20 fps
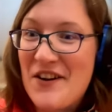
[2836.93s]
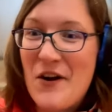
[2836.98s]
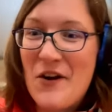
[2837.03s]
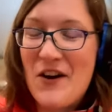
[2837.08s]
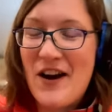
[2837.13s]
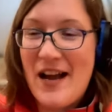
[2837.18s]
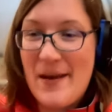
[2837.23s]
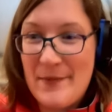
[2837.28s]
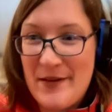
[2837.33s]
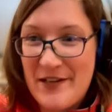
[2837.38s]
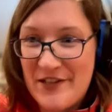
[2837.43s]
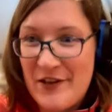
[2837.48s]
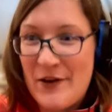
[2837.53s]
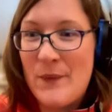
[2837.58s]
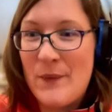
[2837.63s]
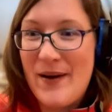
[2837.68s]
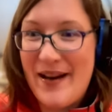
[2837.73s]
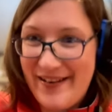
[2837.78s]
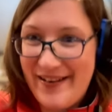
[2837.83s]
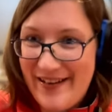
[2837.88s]
our comments
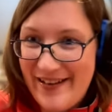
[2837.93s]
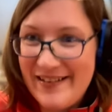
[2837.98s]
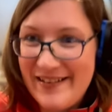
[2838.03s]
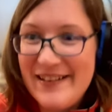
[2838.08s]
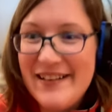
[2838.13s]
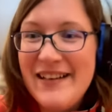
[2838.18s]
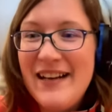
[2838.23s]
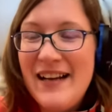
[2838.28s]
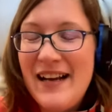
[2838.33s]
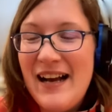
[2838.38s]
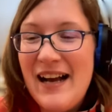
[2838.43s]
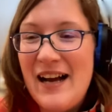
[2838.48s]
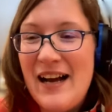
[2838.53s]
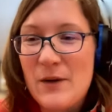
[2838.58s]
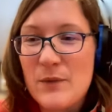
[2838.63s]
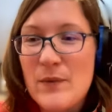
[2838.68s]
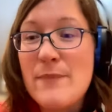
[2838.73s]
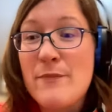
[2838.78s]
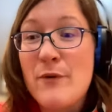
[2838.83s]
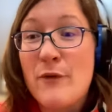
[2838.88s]
all went in
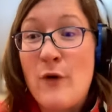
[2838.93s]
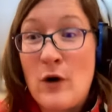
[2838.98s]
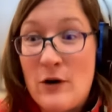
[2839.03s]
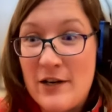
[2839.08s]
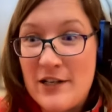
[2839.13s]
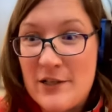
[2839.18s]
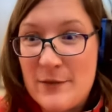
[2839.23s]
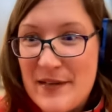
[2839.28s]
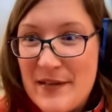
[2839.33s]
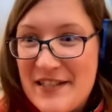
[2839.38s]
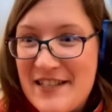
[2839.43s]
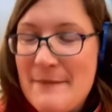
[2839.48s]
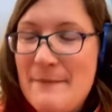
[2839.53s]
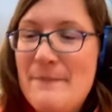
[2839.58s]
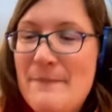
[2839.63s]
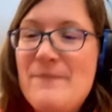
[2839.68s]
right before Christmas.